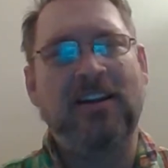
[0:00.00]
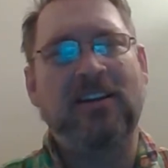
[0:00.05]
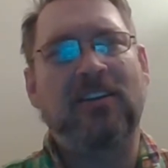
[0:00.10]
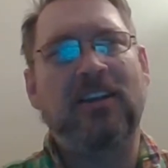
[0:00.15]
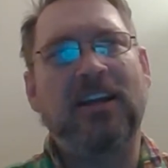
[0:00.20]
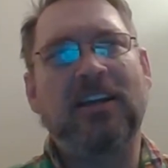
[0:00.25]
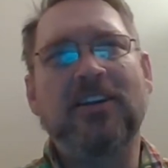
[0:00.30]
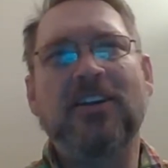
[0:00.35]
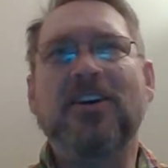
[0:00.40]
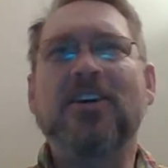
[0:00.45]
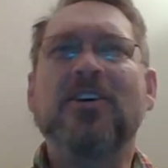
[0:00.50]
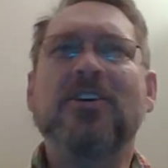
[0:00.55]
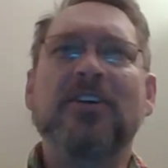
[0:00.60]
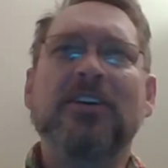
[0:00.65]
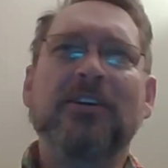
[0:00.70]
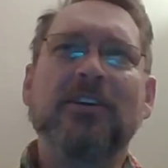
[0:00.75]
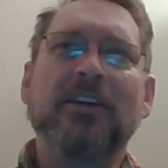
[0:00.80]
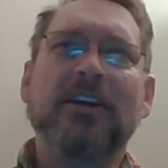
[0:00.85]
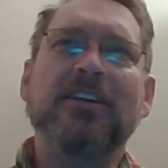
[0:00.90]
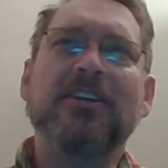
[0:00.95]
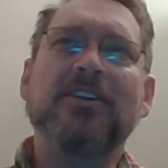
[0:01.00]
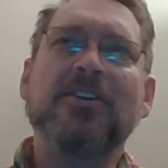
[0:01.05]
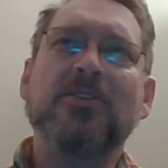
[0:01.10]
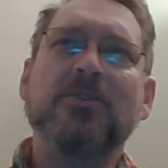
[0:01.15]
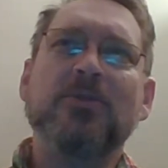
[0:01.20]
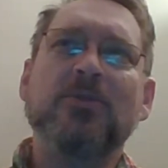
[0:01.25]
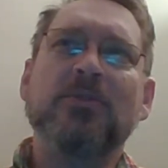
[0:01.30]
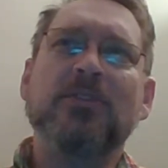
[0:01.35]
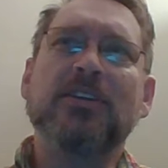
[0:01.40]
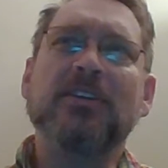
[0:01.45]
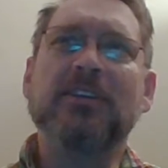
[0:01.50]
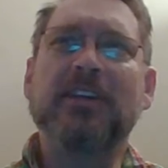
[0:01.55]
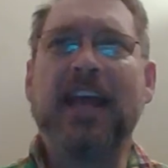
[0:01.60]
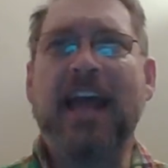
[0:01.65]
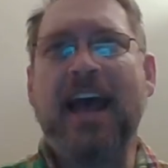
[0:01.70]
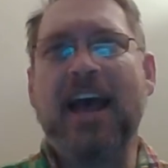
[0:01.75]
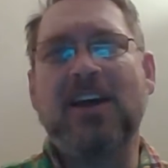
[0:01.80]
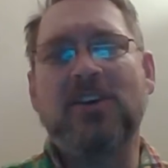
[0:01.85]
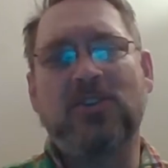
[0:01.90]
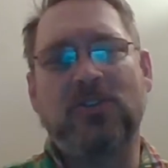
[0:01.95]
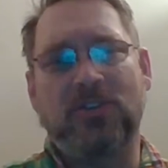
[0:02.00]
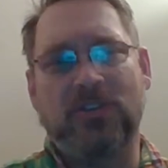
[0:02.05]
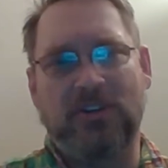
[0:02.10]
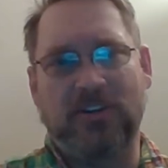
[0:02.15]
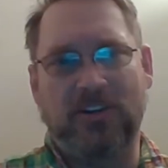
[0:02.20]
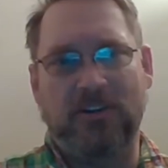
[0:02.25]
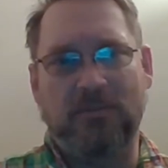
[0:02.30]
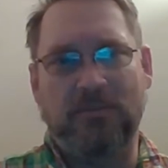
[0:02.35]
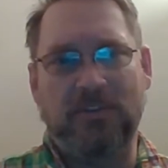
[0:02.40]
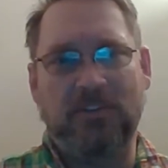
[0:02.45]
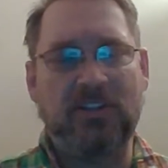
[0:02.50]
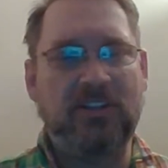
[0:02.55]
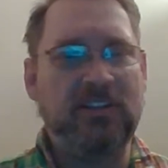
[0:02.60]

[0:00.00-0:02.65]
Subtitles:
Like, no, they're like, no, the caster determines.